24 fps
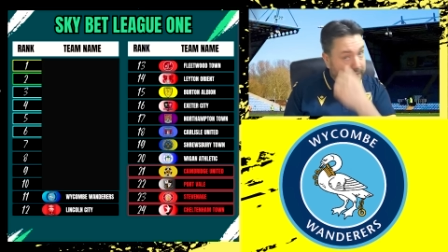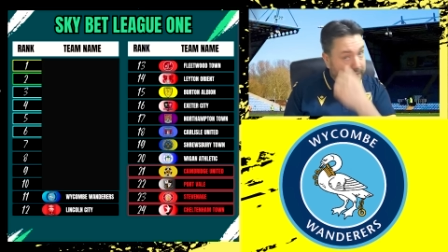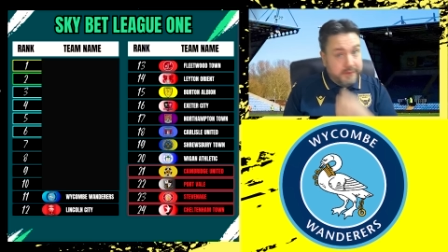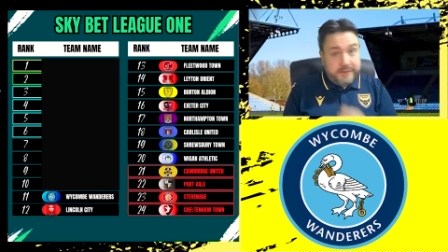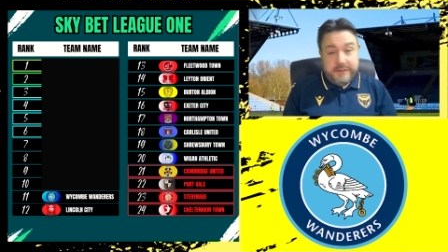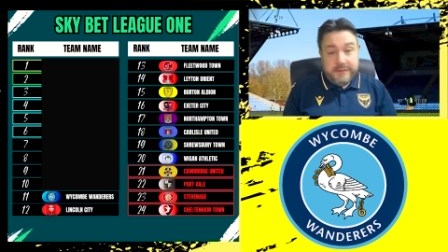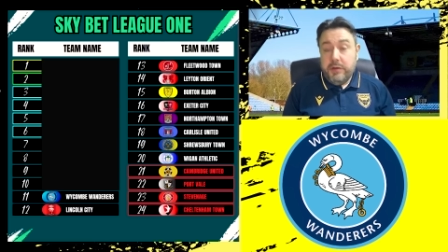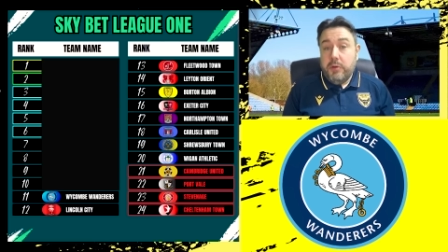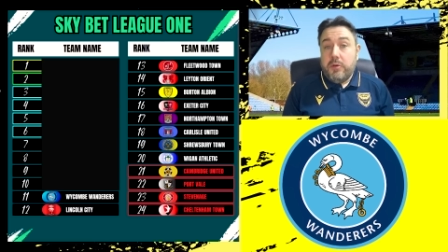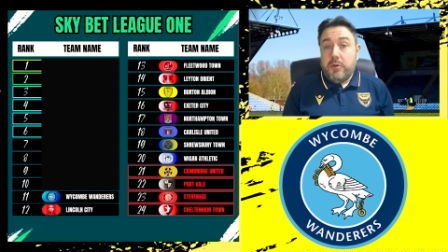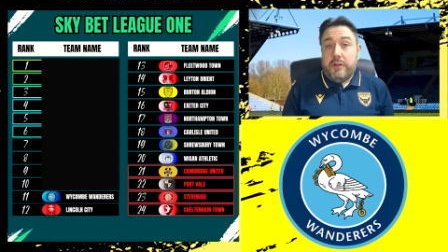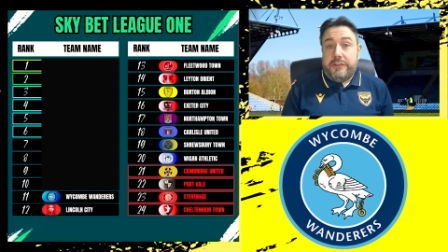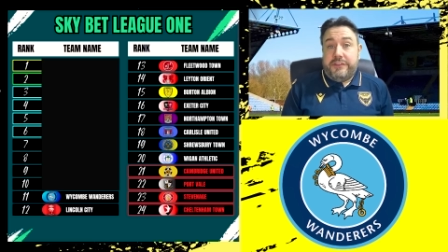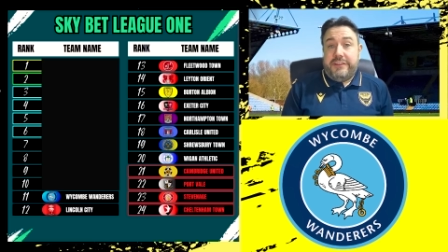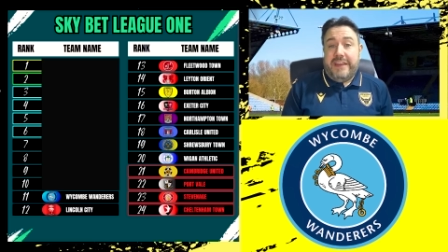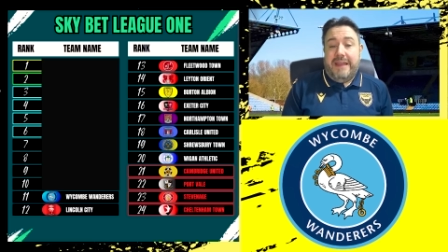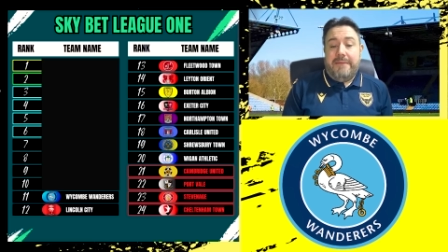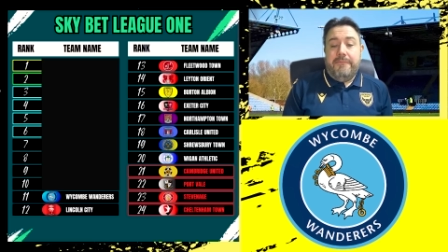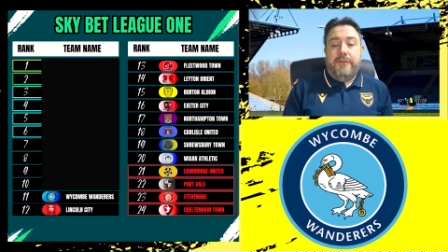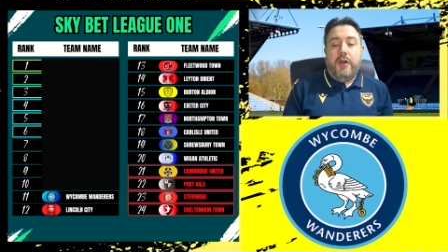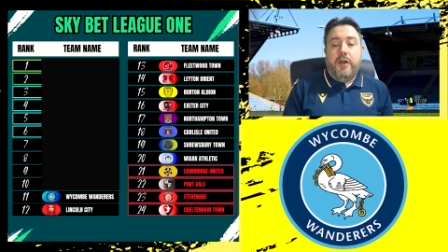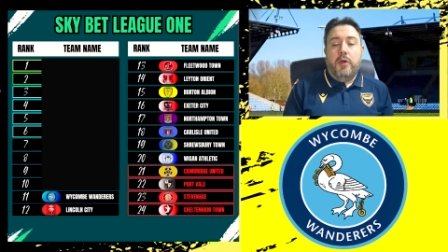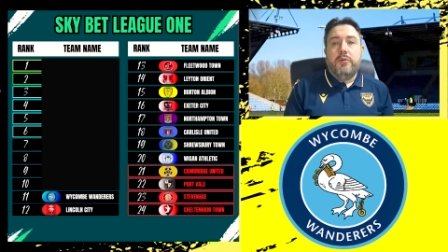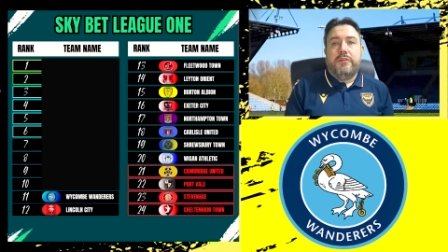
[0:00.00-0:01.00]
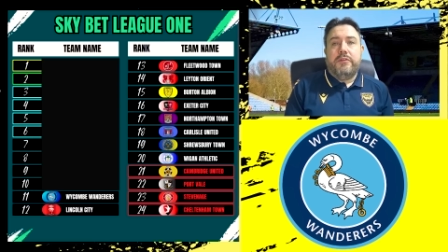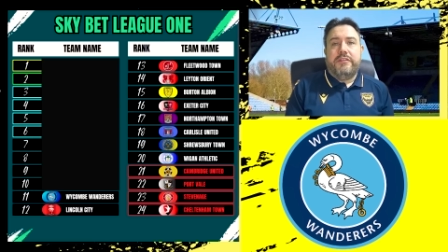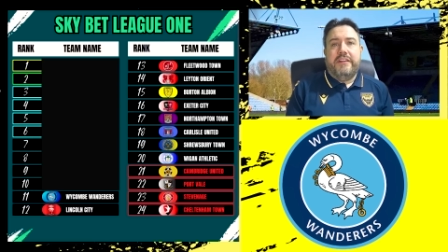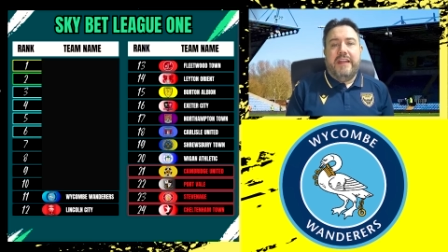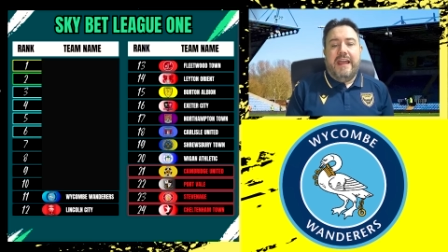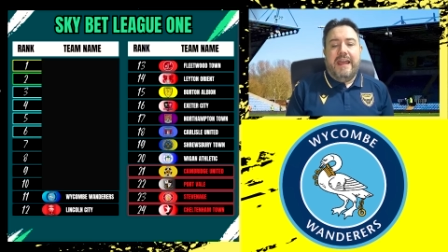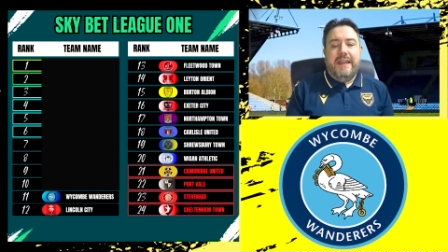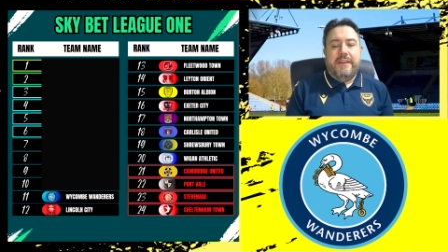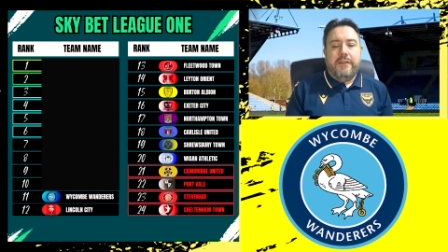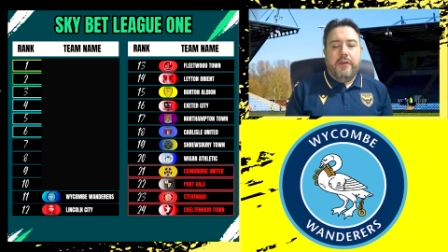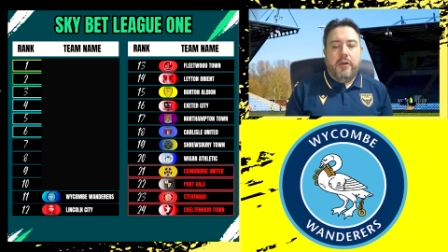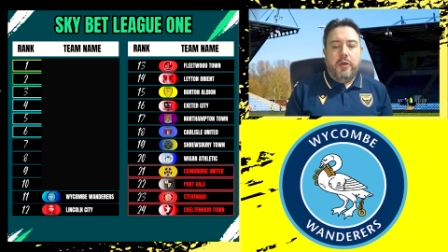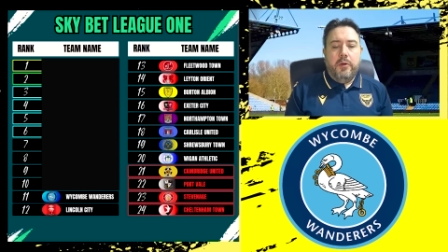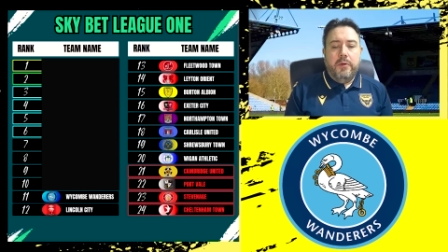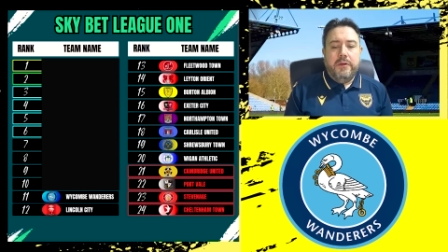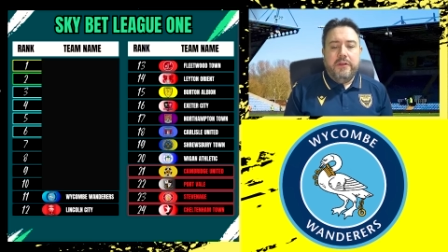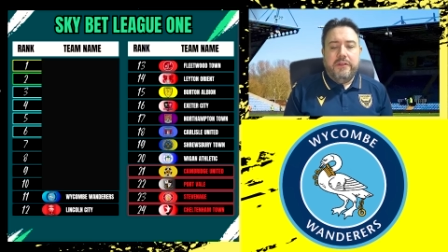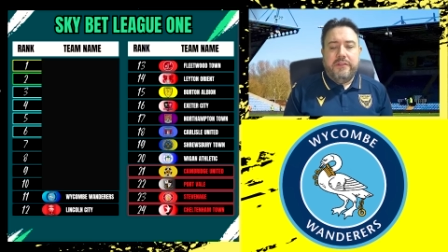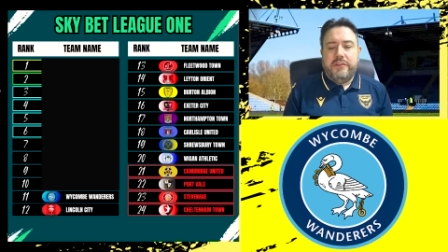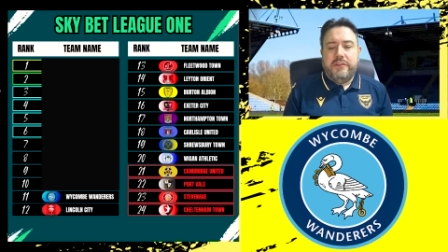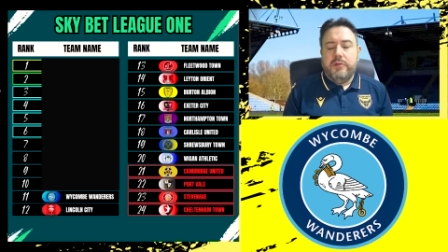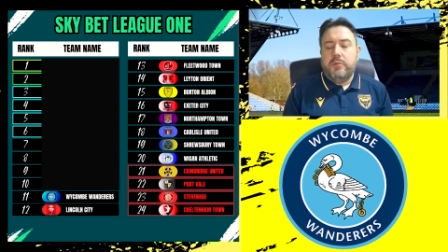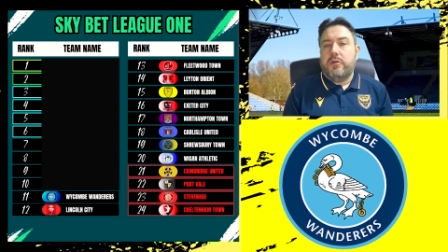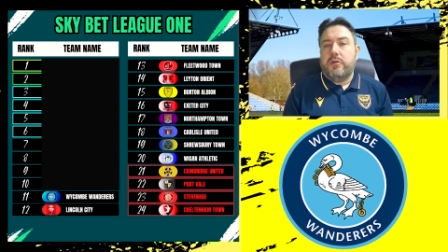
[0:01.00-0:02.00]
Still got Sam Vokes there though, and
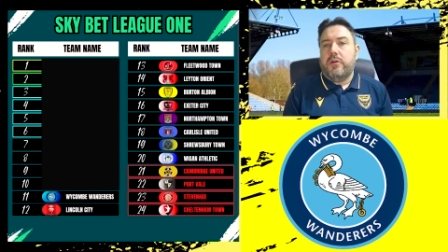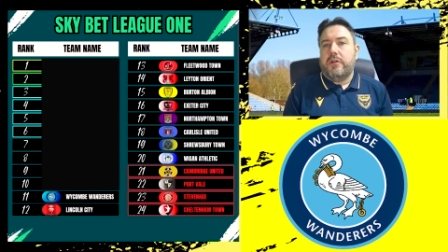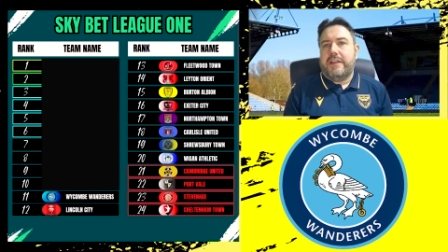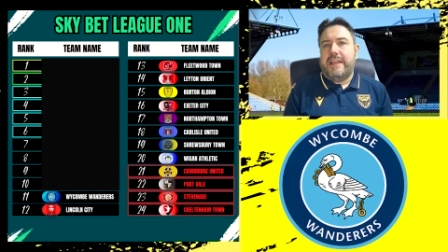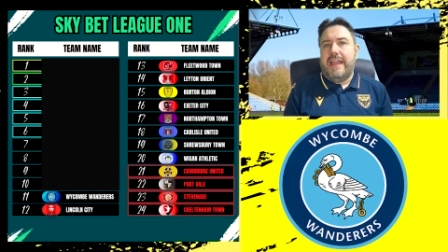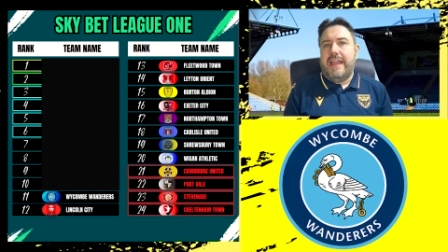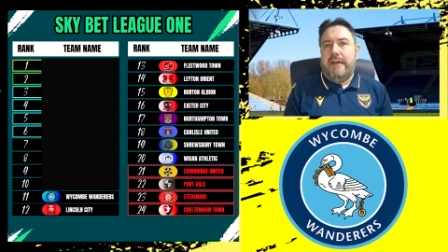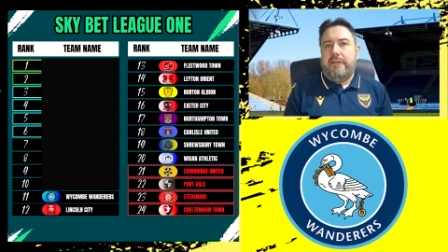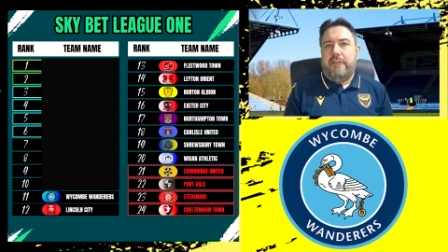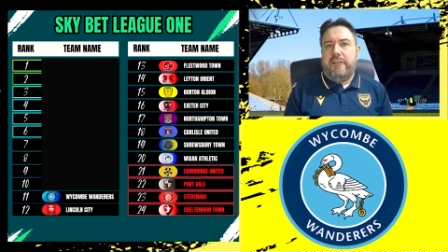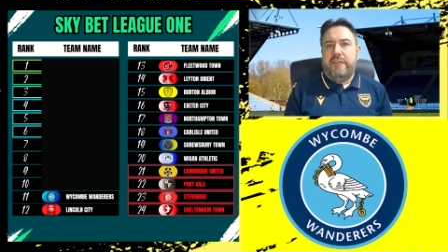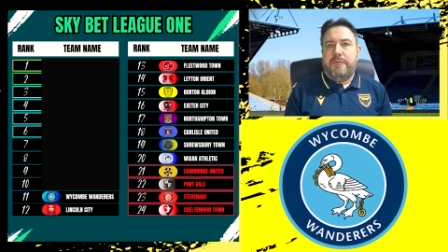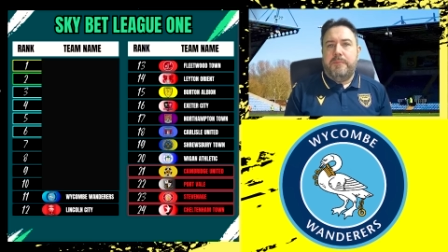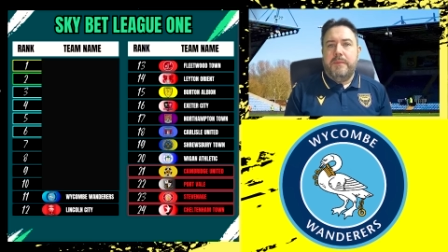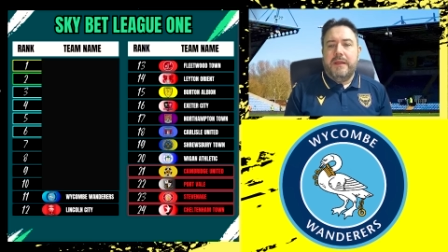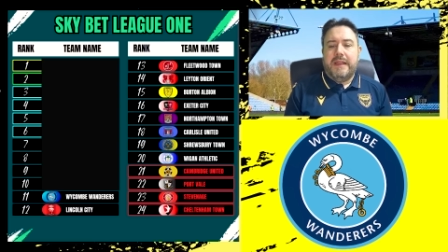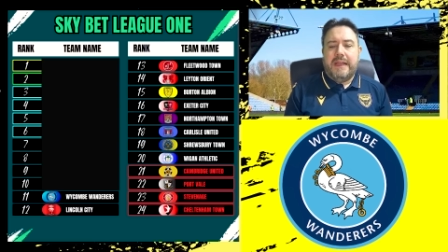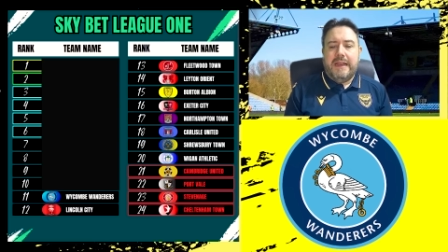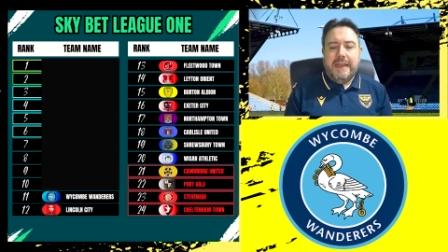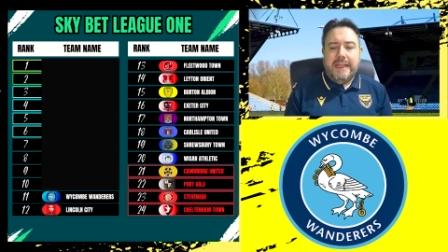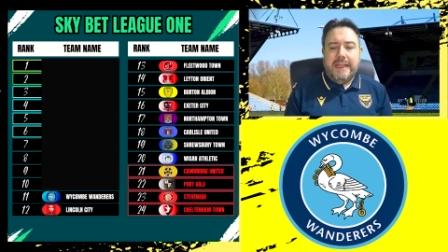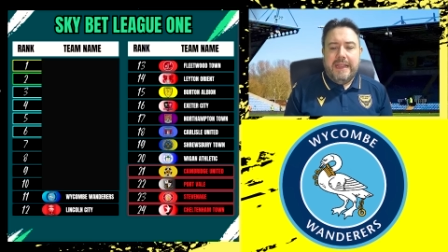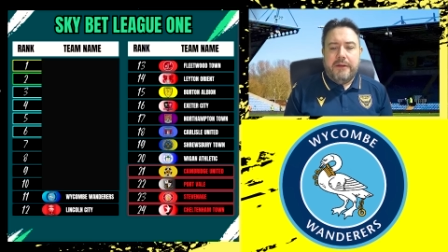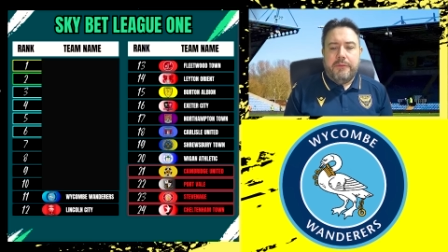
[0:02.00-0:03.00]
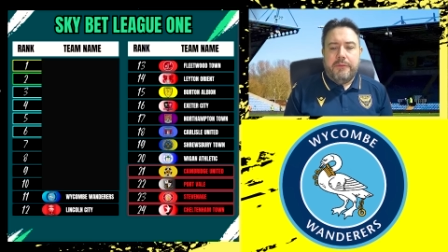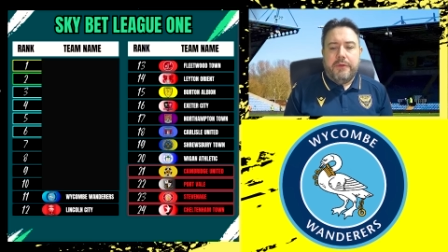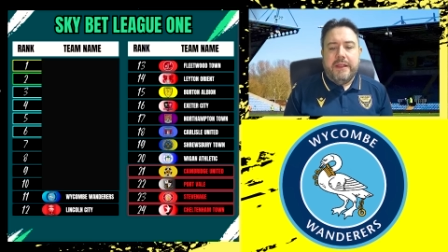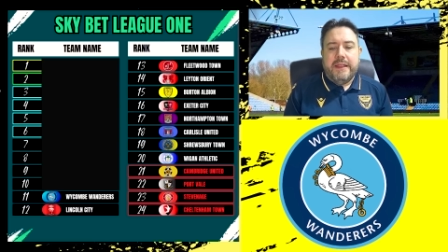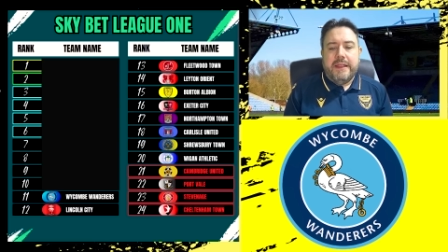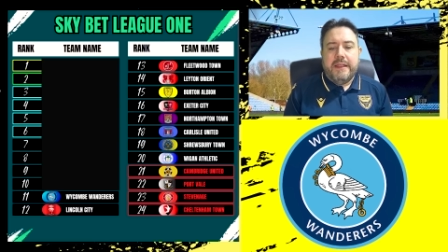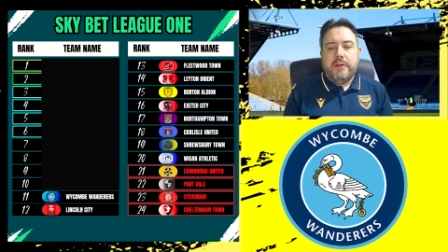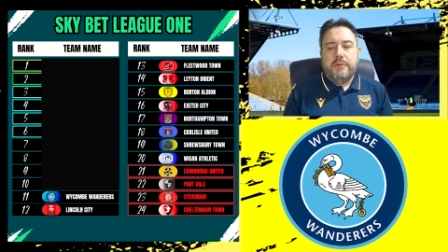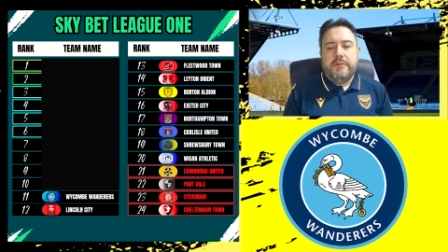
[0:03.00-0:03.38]
you still got Gareth McCleary,